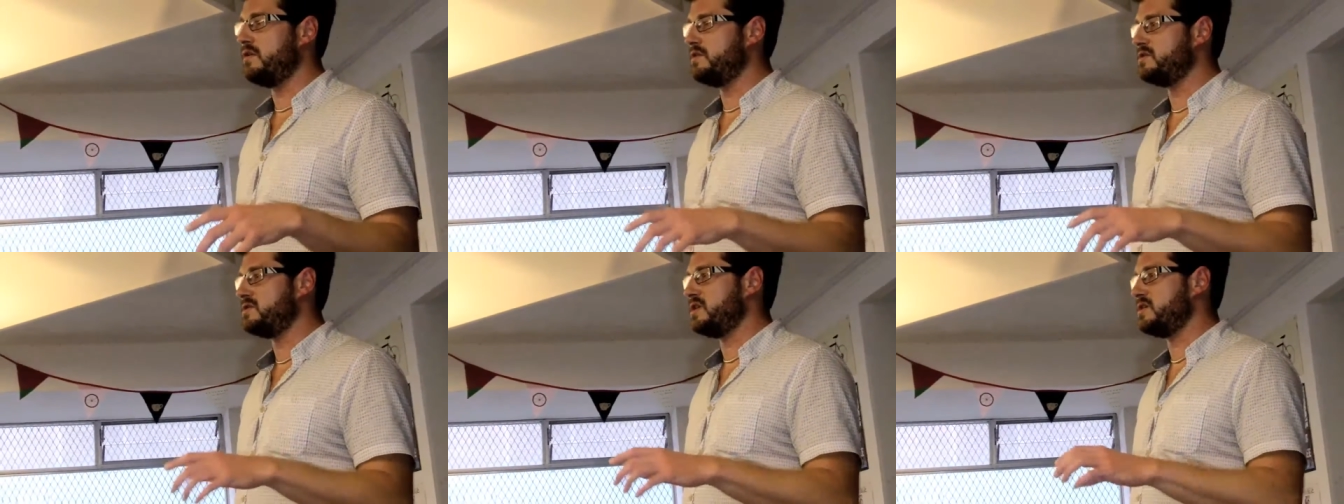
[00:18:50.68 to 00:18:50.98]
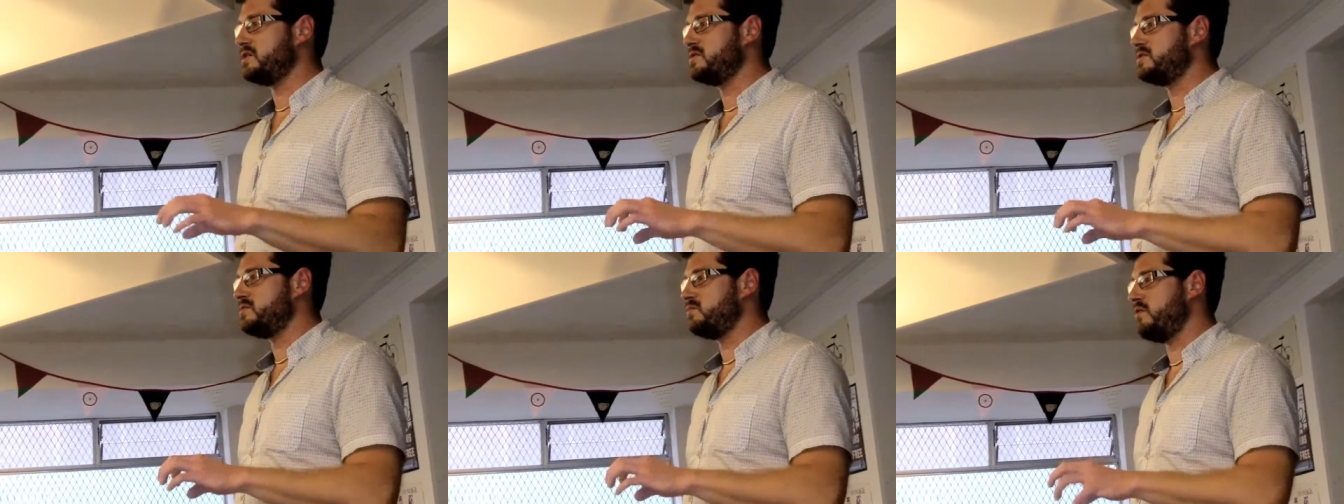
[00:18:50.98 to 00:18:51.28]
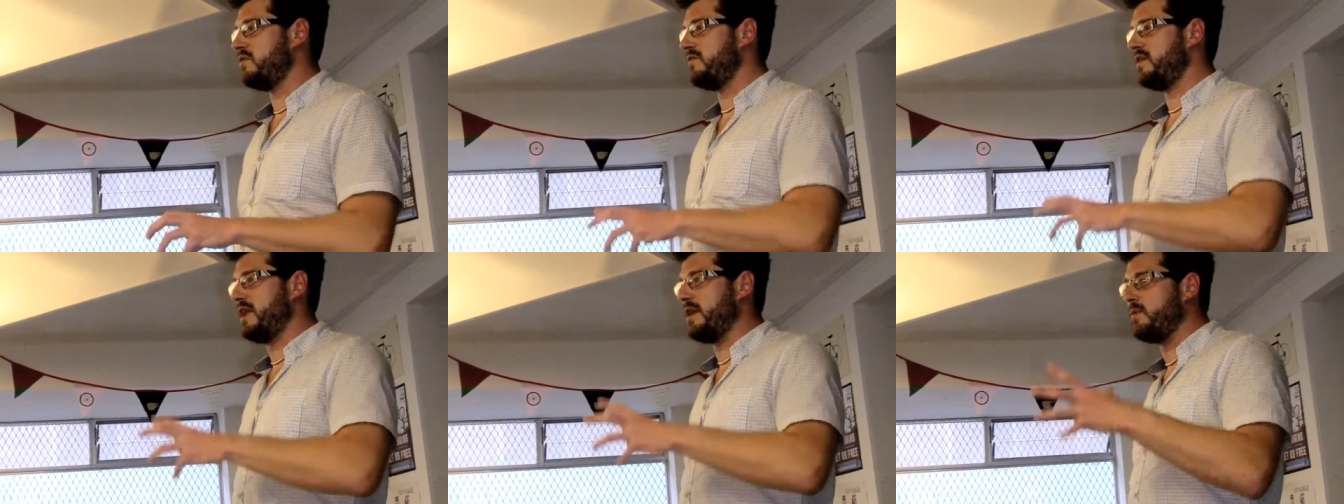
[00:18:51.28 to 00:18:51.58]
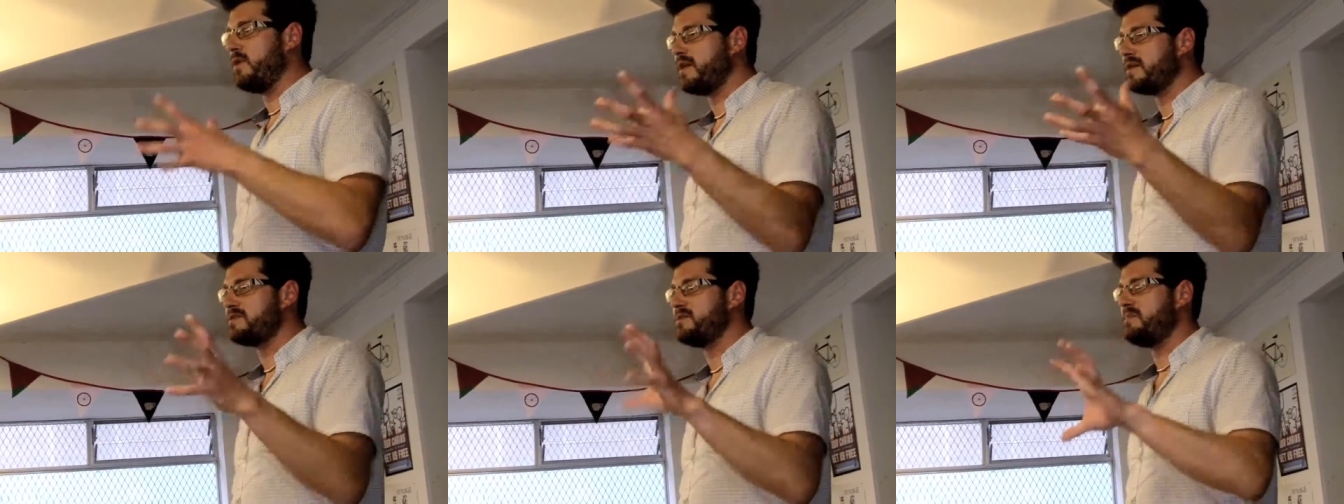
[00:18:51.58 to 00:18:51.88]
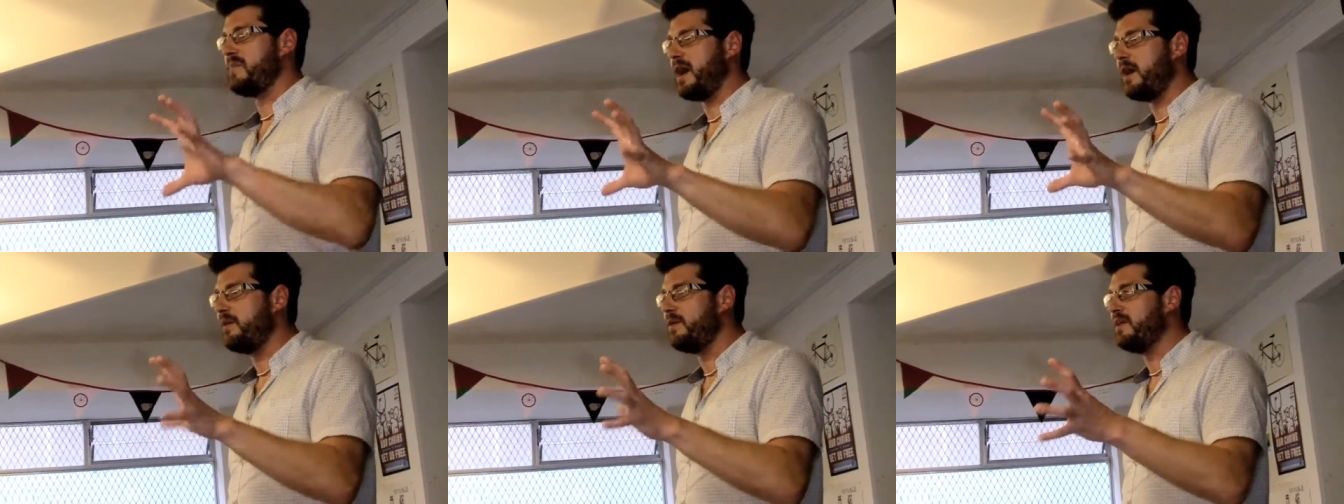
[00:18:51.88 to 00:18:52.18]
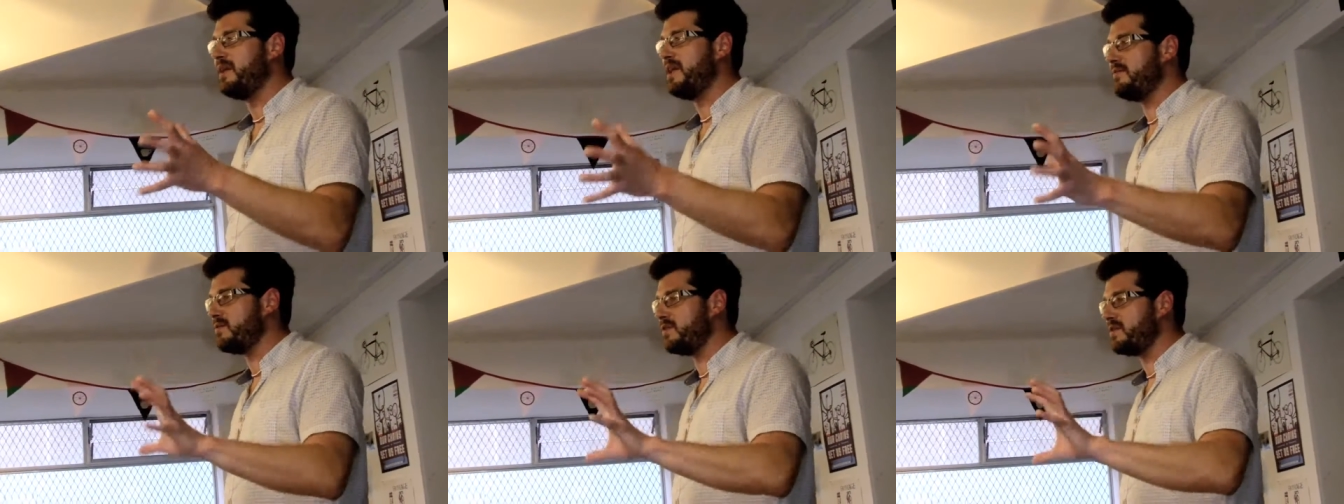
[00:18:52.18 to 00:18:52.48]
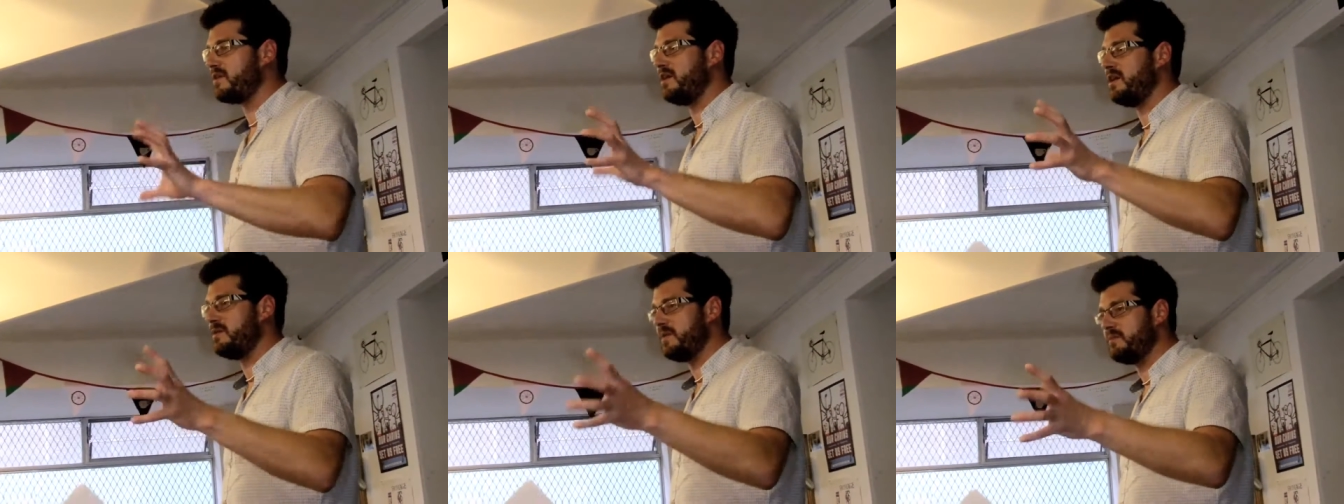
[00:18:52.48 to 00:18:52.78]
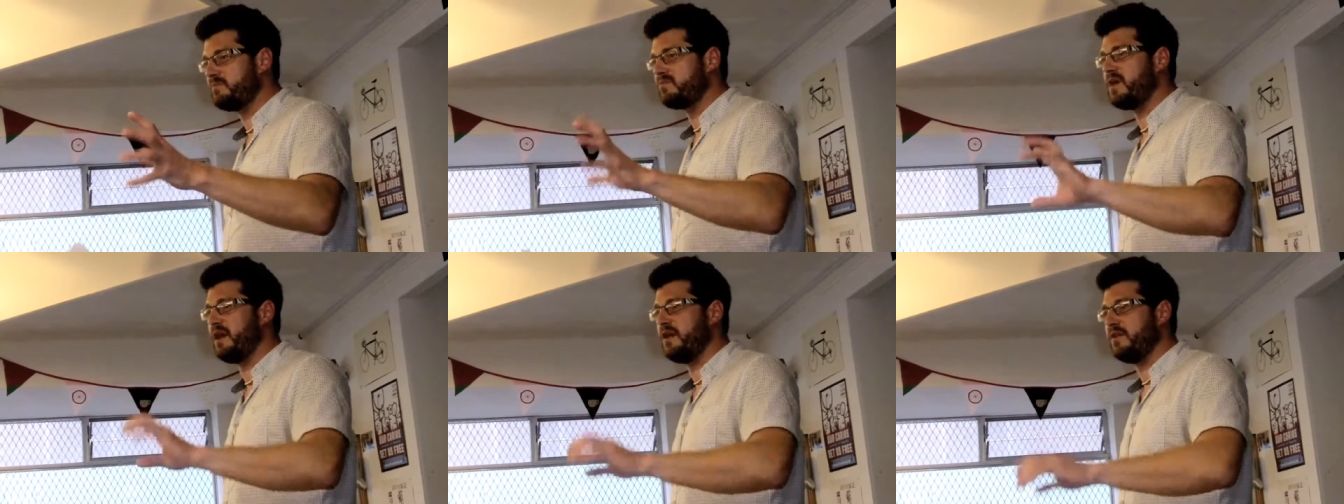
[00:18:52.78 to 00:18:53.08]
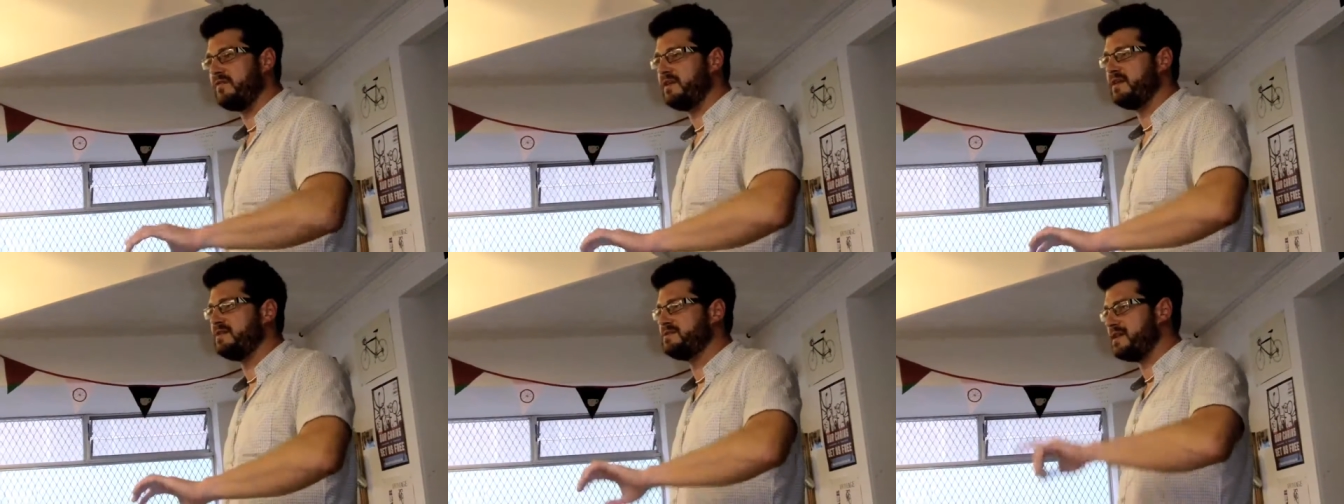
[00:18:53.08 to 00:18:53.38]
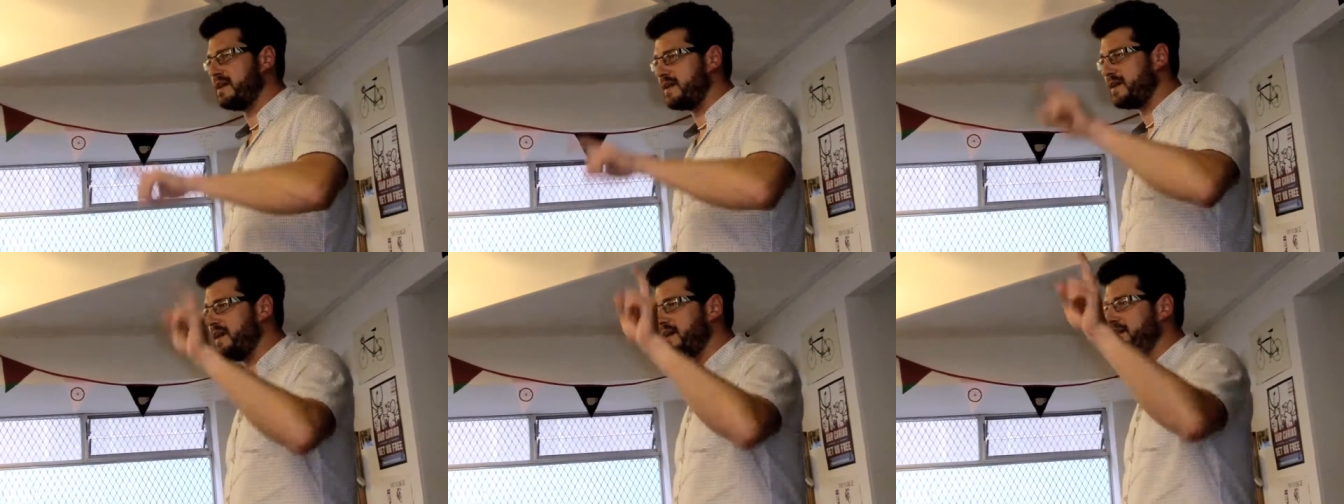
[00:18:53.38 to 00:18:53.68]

not just what the network's about and everyone kind of being proud of it and saying,